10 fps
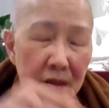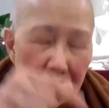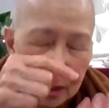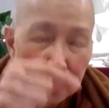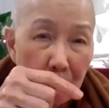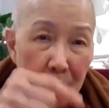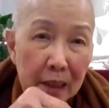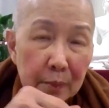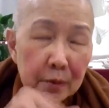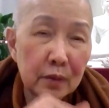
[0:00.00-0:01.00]
the small
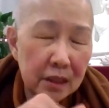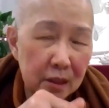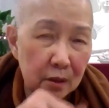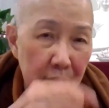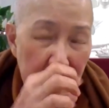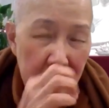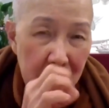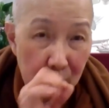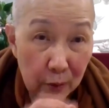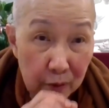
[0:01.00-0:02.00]
cup, you can still taste
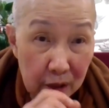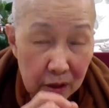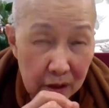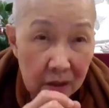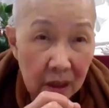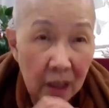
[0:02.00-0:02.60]
the saltishness.